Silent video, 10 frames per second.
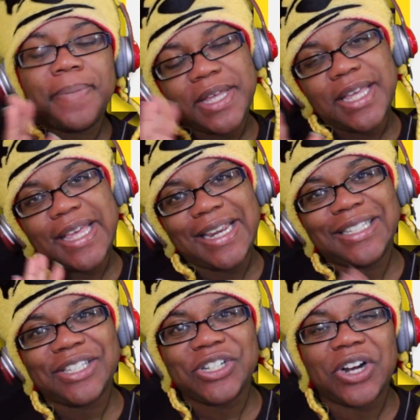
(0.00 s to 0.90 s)

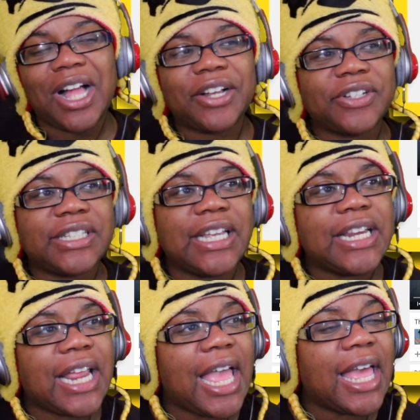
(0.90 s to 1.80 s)
buddies, it's your guy
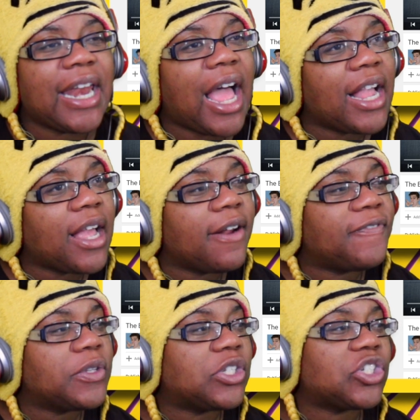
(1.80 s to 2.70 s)
Christene, and I got a
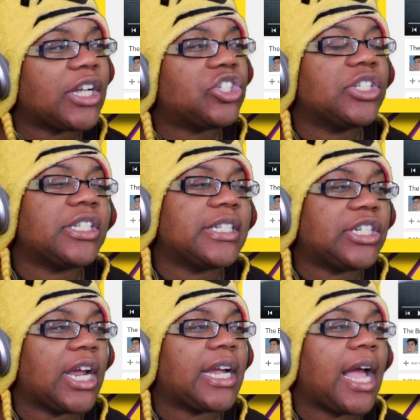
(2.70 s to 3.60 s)
few suggestions to
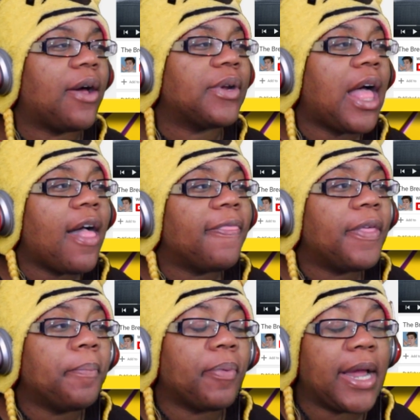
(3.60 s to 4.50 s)
check out
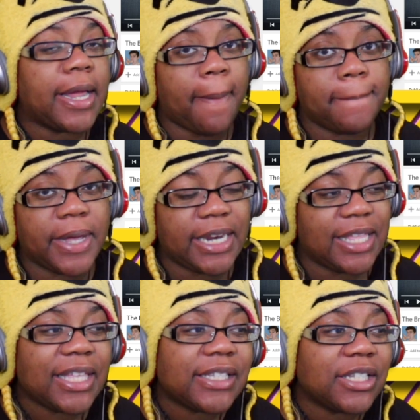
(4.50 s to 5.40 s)
The Breakup
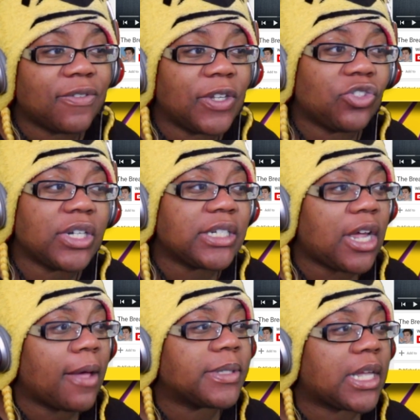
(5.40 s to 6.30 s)
Buddy. This is featuring
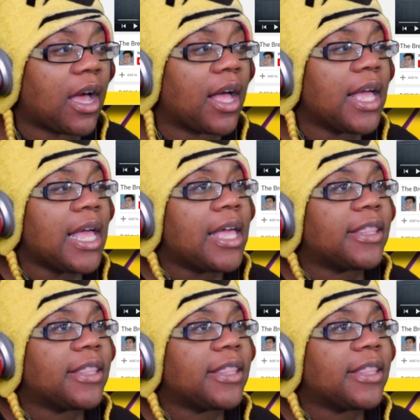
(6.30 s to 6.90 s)
Tomska.